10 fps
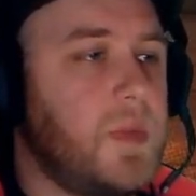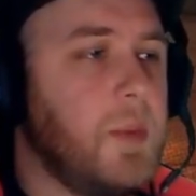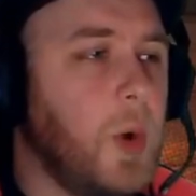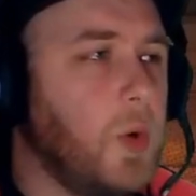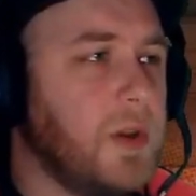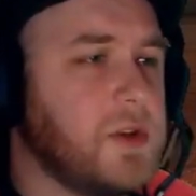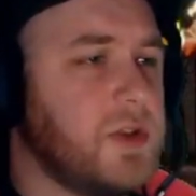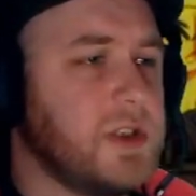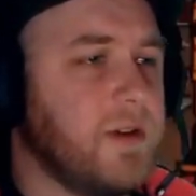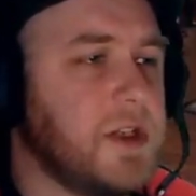But all of the
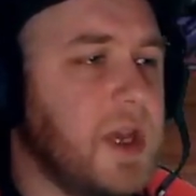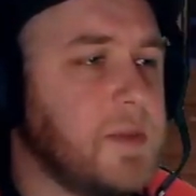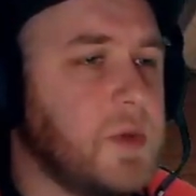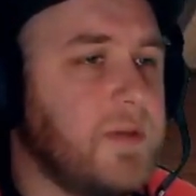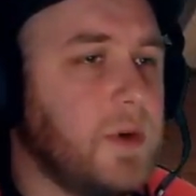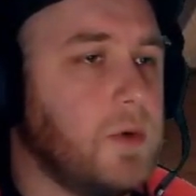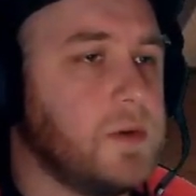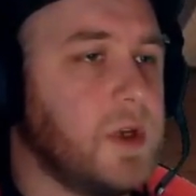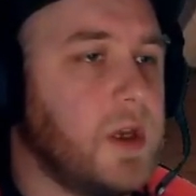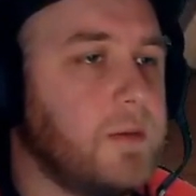Streets of Rage games were difficult, so.